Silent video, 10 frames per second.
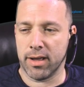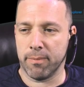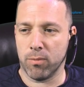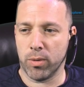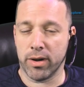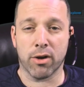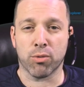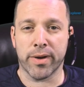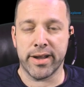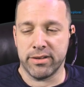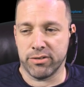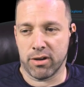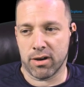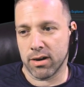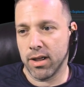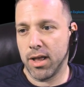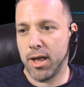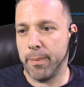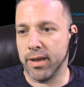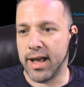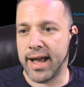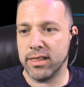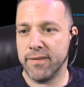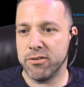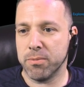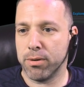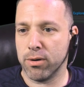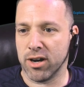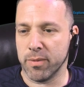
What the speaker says: what arrays are. But I love to program.